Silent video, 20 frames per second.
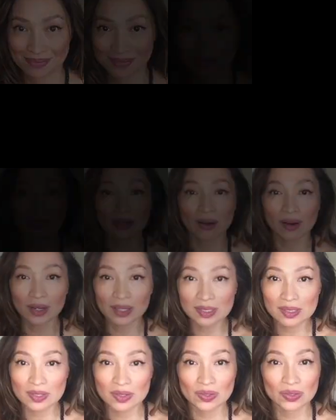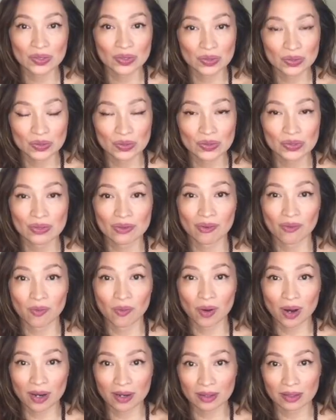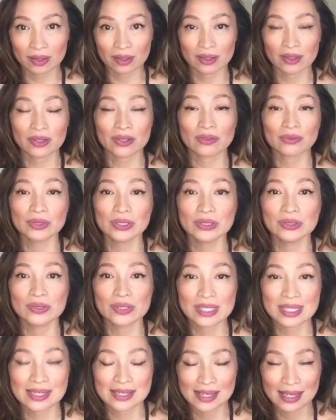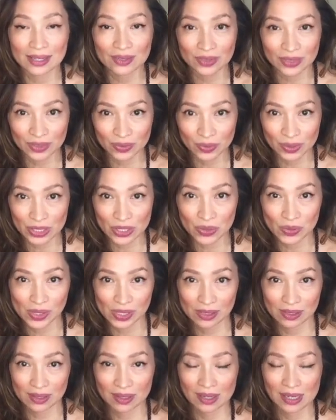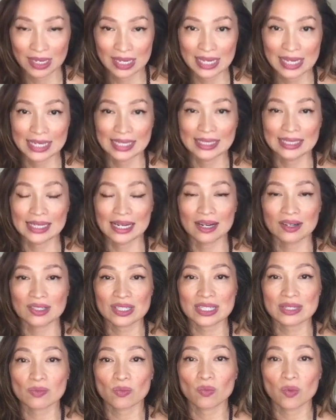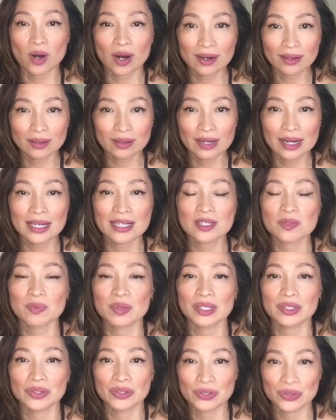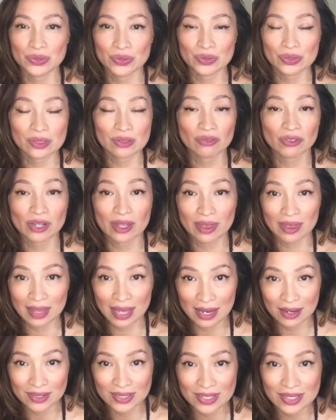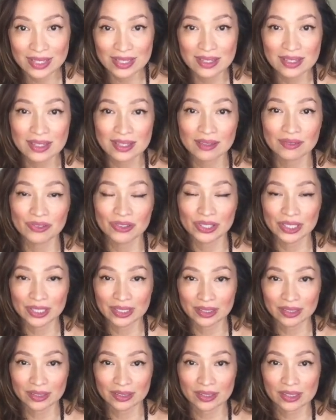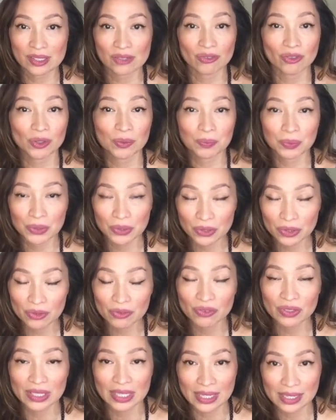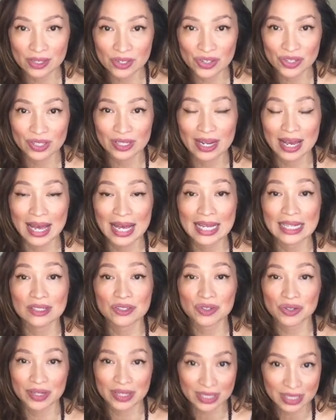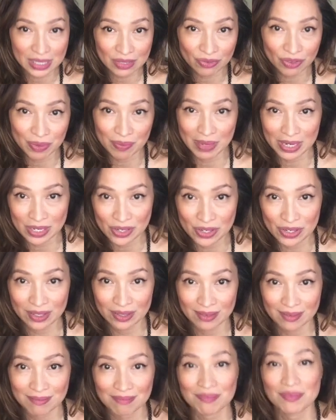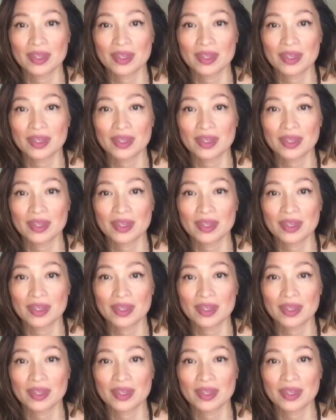You can also use water through sacred ritual. Now, water has been used for thousands of years for purification and transformation.